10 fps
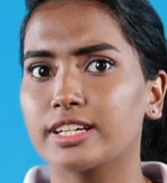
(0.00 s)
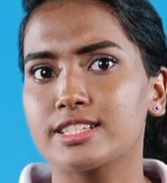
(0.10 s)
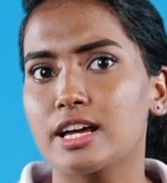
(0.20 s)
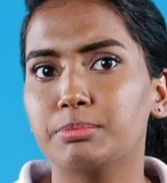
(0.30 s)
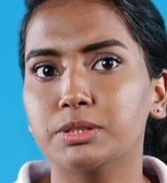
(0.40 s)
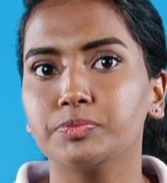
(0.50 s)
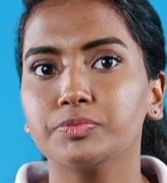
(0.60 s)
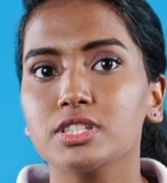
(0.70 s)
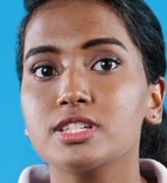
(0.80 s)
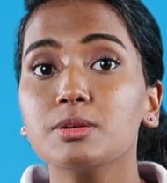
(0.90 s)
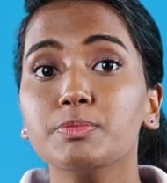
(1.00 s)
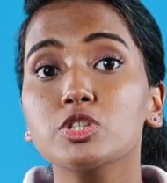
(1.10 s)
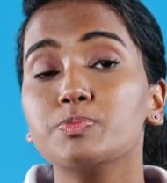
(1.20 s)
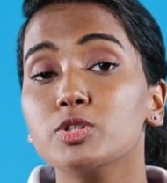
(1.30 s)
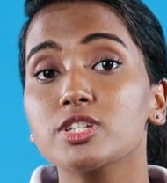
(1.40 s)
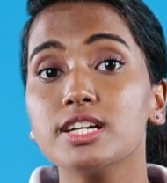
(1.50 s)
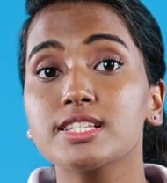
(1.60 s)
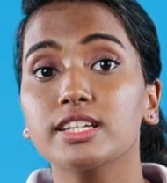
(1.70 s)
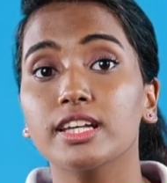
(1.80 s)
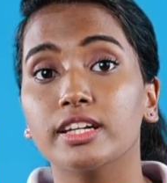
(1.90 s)
example. Suppose Pooja is
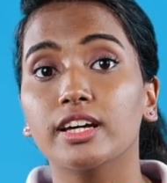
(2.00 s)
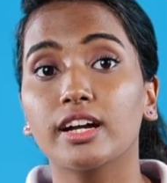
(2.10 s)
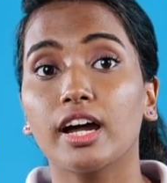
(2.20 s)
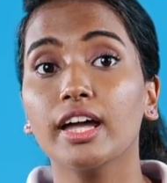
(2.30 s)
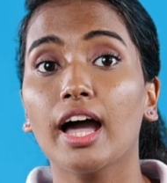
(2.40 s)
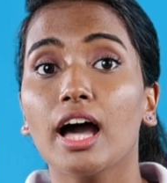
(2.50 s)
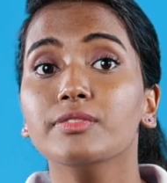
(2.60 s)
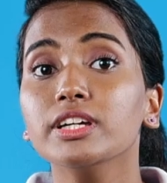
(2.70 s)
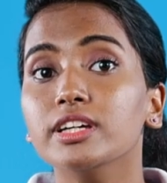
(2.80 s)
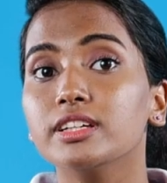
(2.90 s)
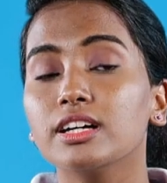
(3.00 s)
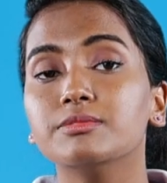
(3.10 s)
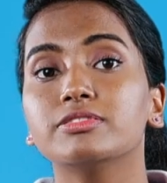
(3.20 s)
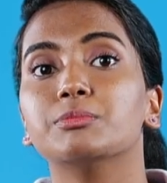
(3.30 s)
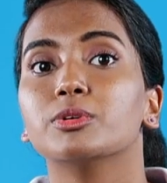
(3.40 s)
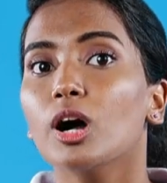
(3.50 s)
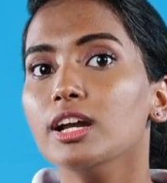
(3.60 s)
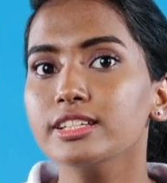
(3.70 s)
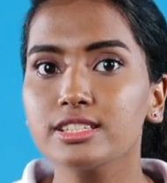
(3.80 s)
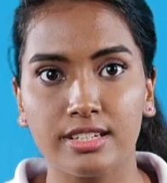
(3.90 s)
an NRI having income from
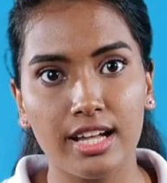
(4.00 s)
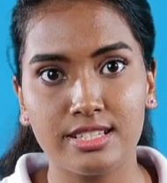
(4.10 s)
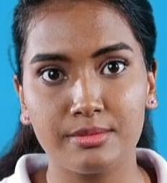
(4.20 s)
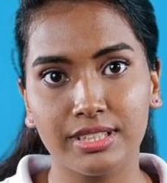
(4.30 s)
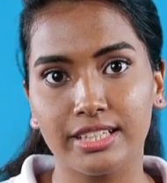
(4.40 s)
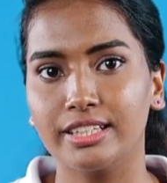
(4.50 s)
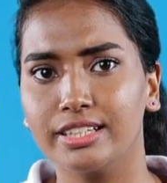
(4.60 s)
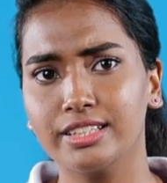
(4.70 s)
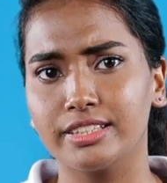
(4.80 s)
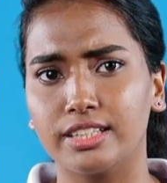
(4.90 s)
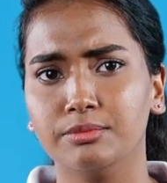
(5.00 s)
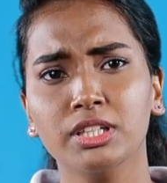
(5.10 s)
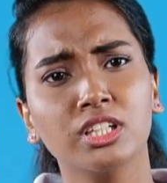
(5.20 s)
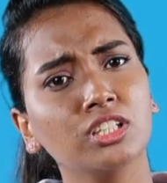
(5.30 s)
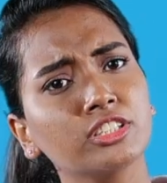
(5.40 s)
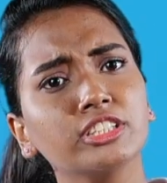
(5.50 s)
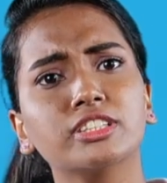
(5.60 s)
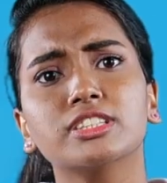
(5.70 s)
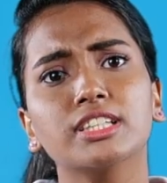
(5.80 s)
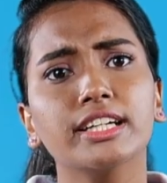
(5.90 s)
royalties taxable in India. She's
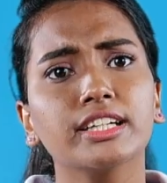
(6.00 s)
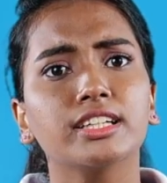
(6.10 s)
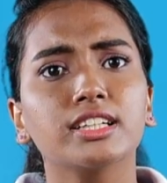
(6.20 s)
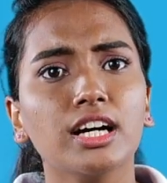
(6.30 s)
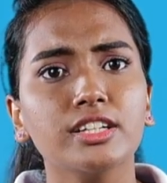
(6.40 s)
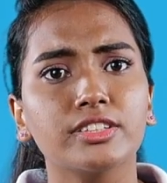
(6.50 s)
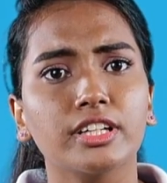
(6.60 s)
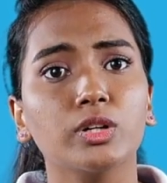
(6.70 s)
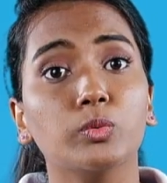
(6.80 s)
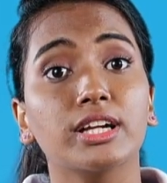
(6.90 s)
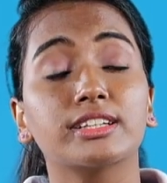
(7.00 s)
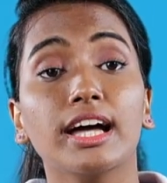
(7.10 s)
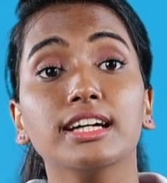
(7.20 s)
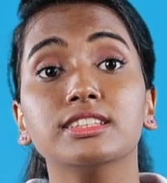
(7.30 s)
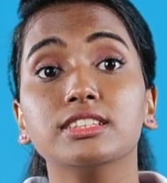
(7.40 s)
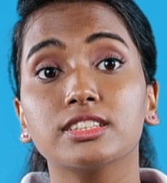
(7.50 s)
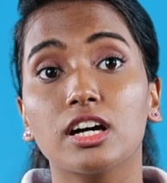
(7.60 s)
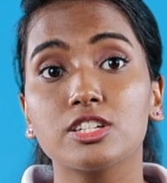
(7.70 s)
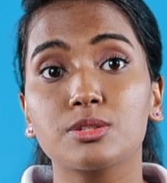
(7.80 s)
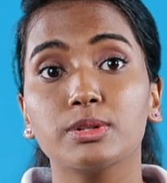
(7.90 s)
residing in a country where tax is
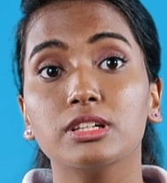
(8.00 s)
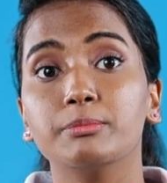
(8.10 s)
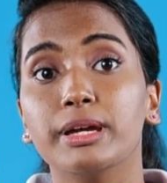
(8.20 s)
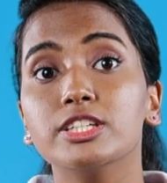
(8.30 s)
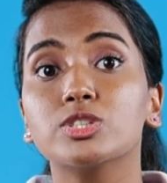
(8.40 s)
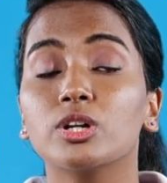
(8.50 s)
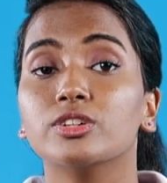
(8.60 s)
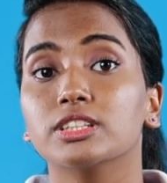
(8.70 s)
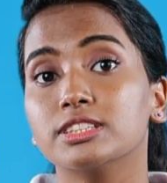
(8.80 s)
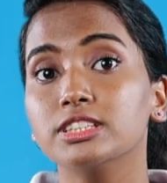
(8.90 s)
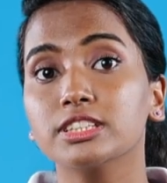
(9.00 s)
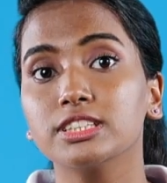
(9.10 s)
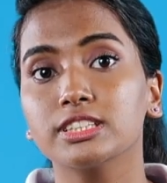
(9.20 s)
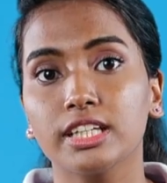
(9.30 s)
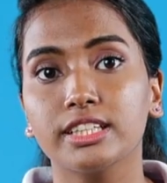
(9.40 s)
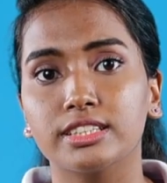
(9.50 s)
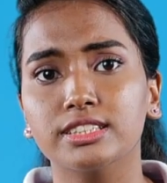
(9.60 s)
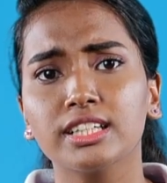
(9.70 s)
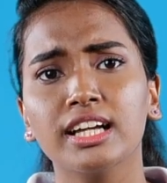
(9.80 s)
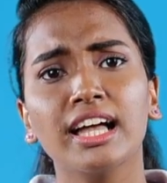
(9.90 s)
chargeable based on residential
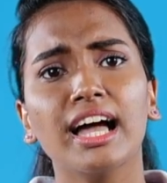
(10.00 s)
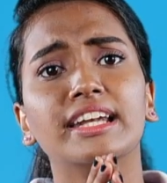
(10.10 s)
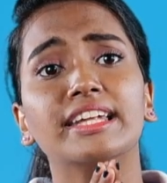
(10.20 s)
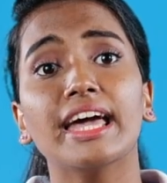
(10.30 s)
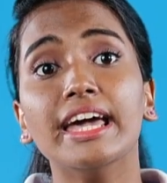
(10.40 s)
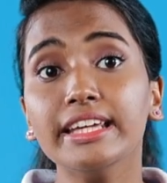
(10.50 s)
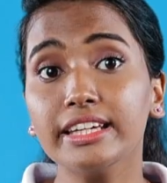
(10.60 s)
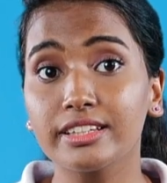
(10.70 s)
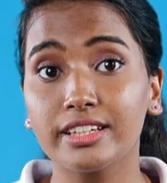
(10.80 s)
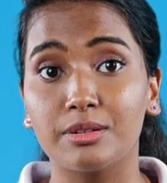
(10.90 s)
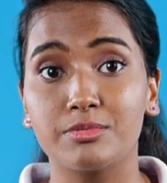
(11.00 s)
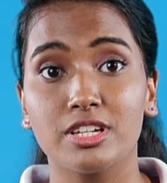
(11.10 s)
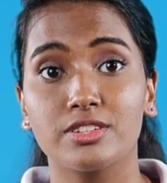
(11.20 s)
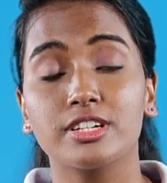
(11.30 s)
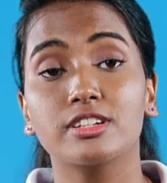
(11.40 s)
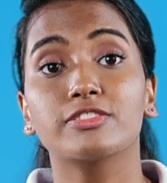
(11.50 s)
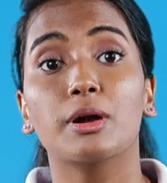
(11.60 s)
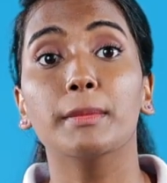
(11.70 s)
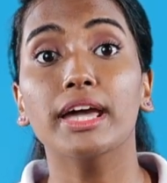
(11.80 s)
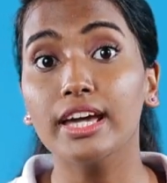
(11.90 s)
status and any income generated
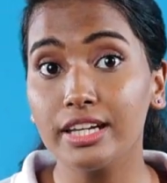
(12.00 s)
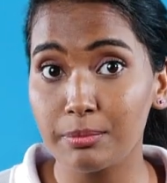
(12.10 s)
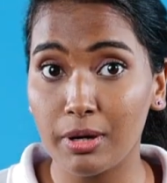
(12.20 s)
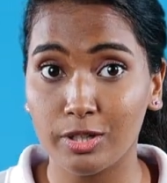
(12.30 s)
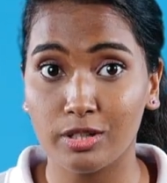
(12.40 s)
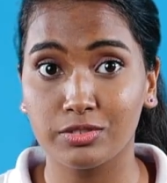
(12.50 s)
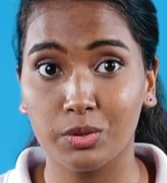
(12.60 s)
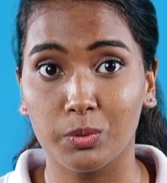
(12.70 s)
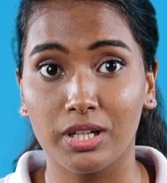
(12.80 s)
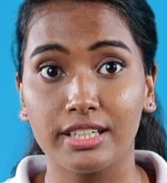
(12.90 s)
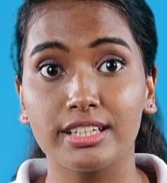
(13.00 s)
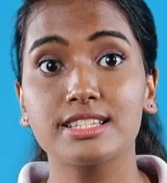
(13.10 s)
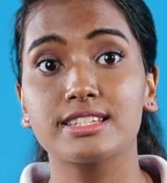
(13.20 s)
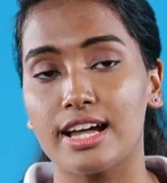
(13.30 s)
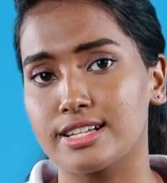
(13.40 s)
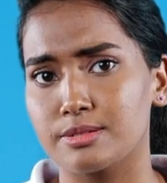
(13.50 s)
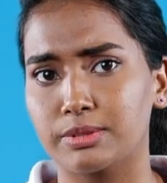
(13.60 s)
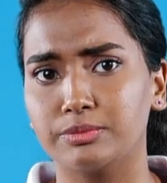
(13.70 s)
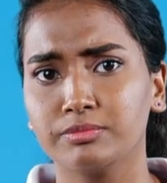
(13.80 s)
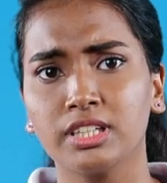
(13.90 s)
from any part of the world is
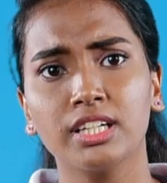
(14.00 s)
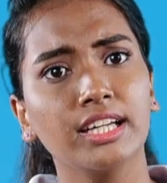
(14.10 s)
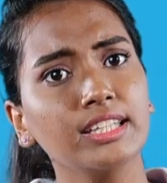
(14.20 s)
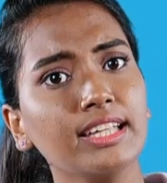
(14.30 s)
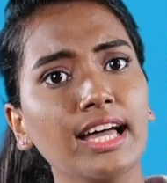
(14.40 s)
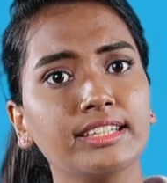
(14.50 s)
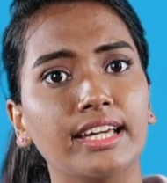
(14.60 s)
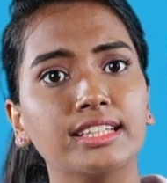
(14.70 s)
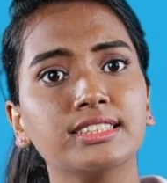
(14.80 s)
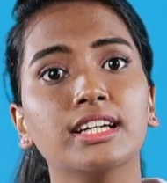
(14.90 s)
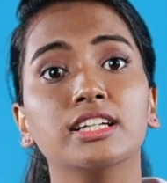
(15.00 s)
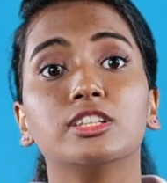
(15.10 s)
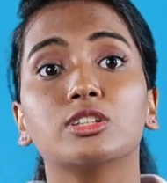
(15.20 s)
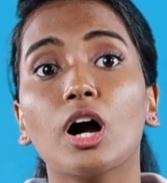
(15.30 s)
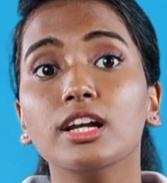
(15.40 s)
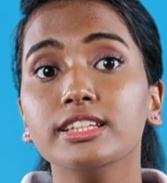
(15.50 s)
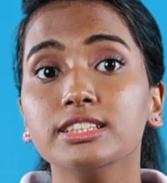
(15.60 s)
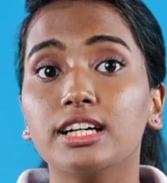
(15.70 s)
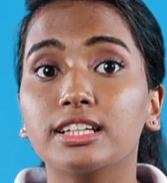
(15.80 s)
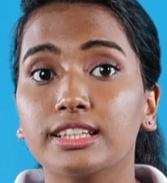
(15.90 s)
taxable. In that case, the royalties
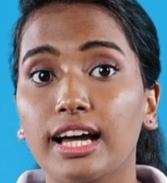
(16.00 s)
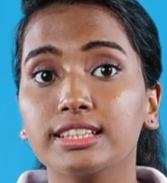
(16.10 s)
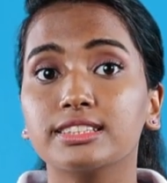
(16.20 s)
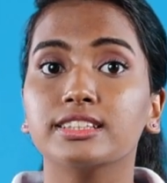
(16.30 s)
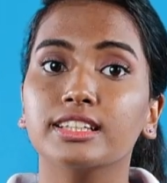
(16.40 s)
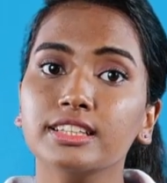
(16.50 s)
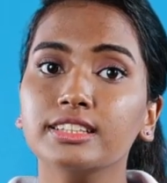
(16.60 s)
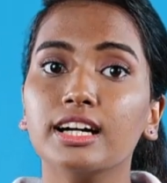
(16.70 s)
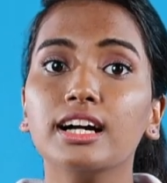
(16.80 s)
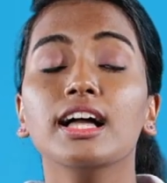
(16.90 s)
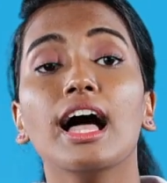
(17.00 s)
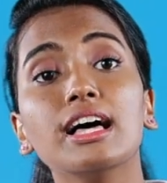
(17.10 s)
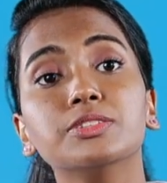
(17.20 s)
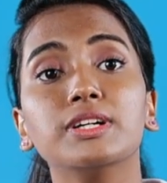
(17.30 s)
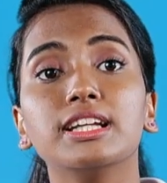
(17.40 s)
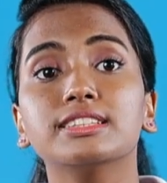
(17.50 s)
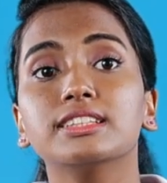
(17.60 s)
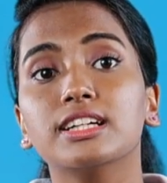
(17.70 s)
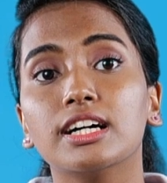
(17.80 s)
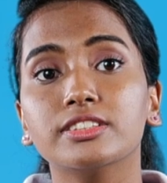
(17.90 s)
are taxed in India as well as
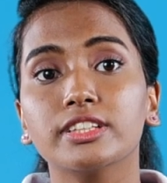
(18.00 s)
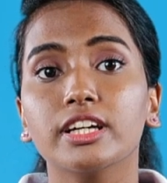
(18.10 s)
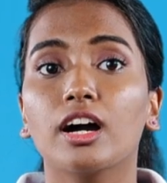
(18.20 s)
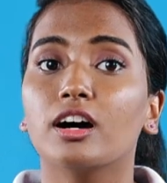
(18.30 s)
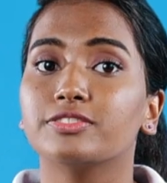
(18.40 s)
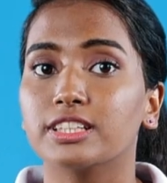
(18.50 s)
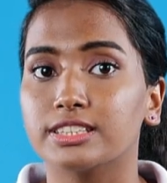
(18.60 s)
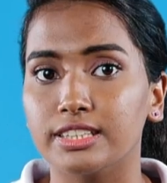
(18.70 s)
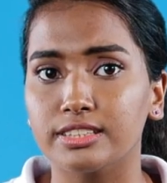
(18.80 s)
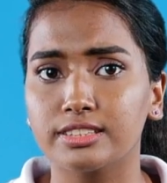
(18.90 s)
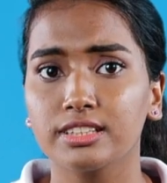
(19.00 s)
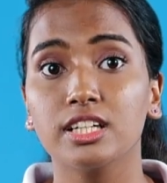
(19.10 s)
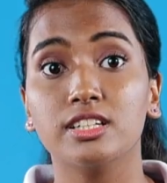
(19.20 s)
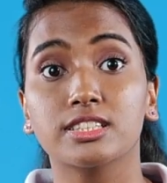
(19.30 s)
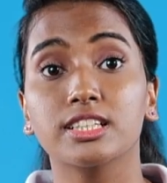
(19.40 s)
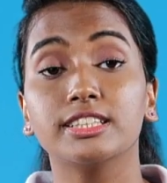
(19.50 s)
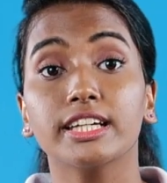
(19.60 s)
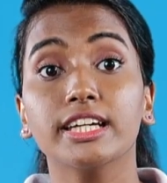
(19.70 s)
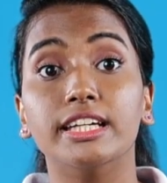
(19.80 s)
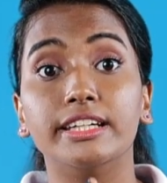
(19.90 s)
the country of residence,
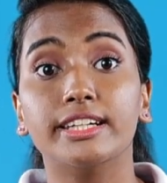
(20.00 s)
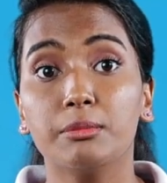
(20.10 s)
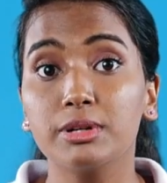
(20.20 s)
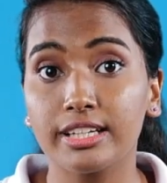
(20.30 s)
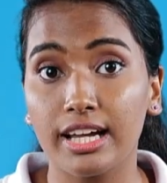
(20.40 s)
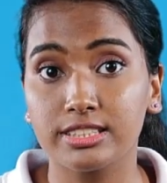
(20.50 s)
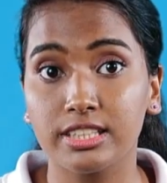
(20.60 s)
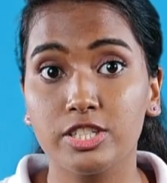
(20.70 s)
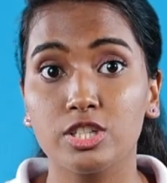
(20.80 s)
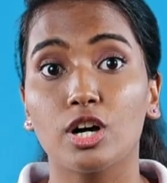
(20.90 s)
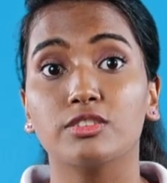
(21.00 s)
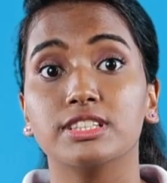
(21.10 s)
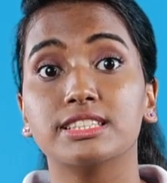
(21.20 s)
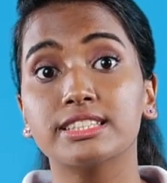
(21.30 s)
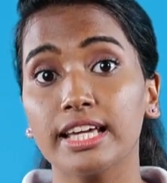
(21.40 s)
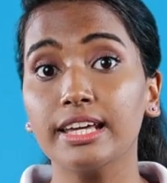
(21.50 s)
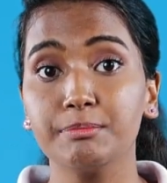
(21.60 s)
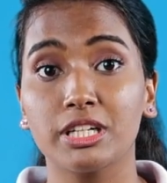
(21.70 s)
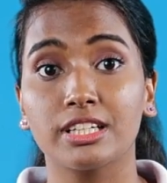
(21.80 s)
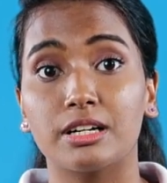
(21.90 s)
resulting in double taxation of the same
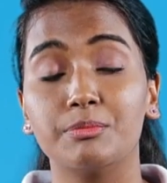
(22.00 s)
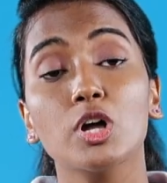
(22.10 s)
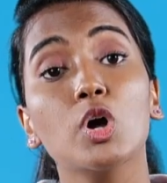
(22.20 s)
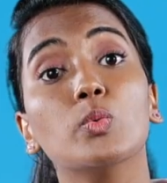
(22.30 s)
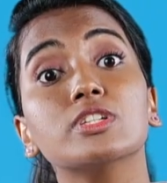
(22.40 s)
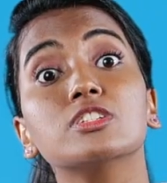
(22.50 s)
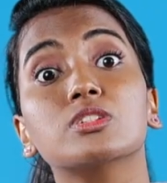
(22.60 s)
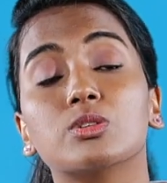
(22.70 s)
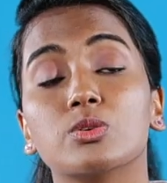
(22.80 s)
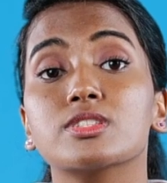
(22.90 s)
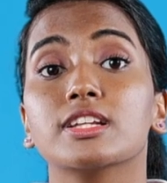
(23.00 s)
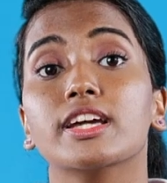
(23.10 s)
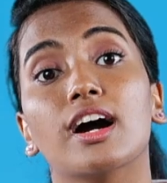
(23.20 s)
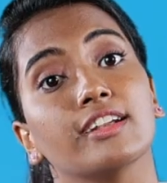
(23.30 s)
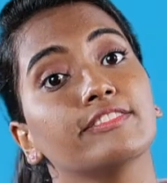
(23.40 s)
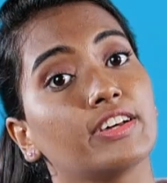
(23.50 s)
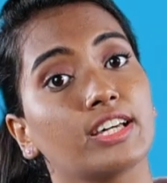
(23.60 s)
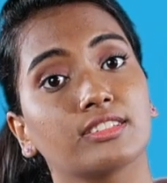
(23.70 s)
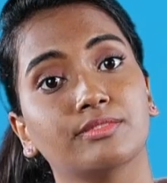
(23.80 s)
income, which is grossly unfair.